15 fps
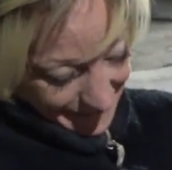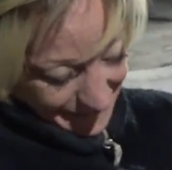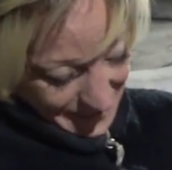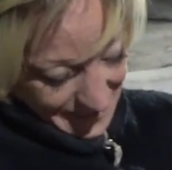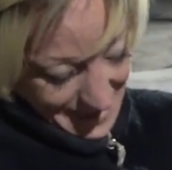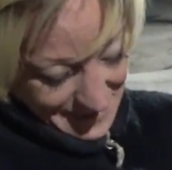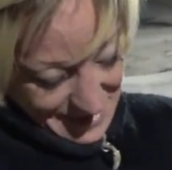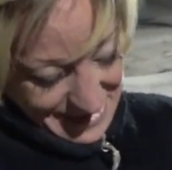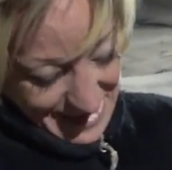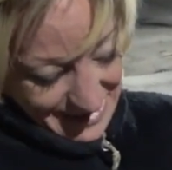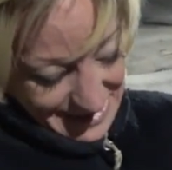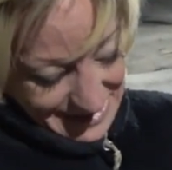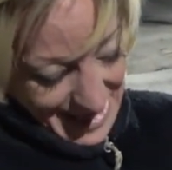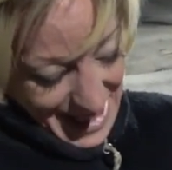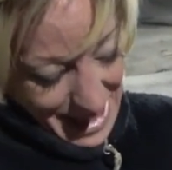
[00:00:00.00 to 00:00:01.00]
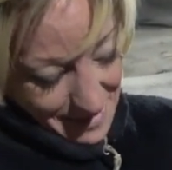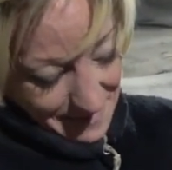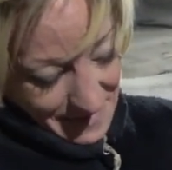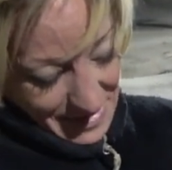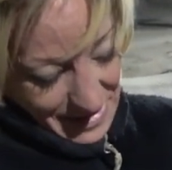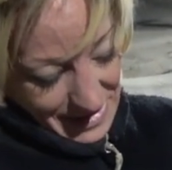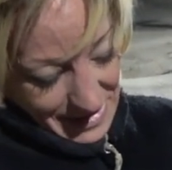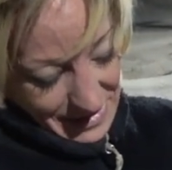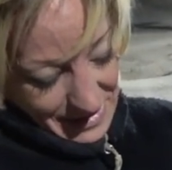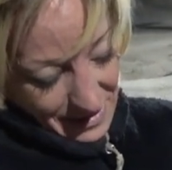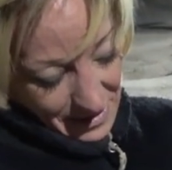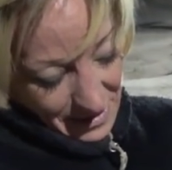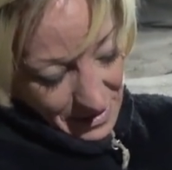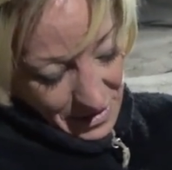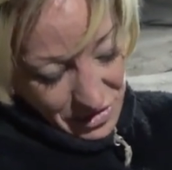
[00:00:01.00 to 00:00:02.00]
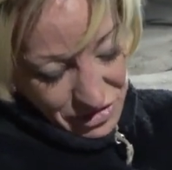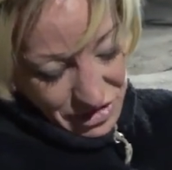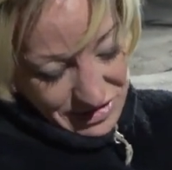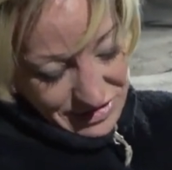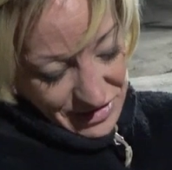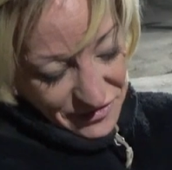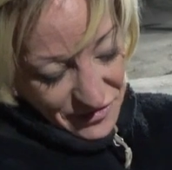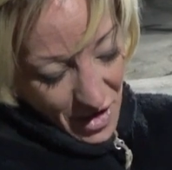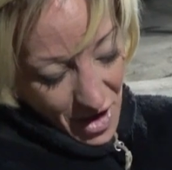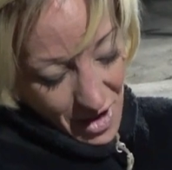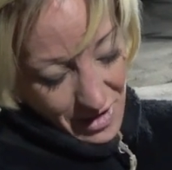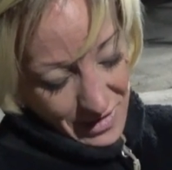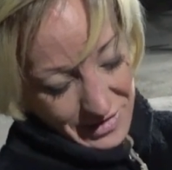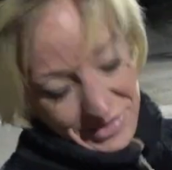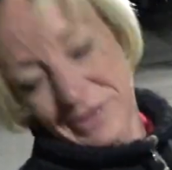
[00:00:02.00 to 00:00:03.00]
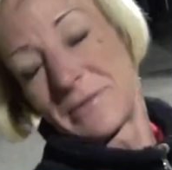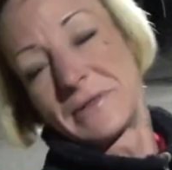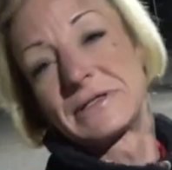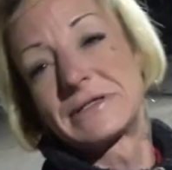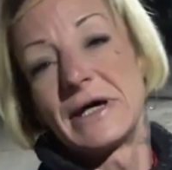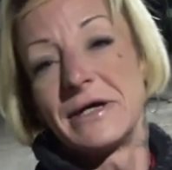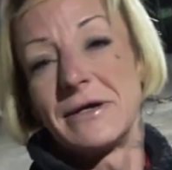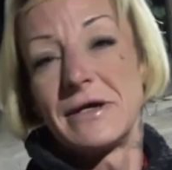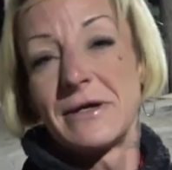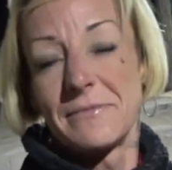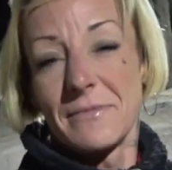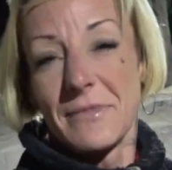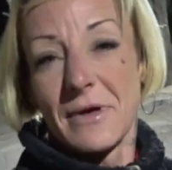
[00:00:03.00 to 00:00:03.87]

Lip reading: And for them to take the time just the thought into sending it.